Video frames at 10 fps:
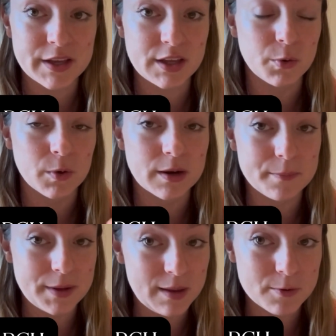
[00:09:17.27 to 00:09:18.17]
your
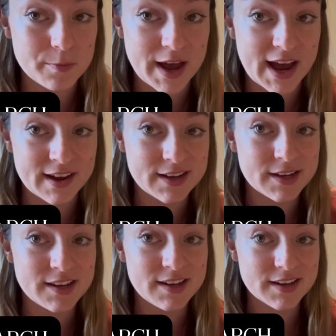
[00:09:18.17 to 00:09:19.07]
paperback
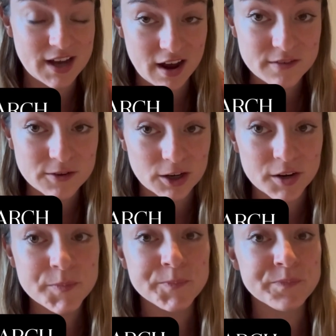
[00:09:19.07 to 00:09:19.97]
cover,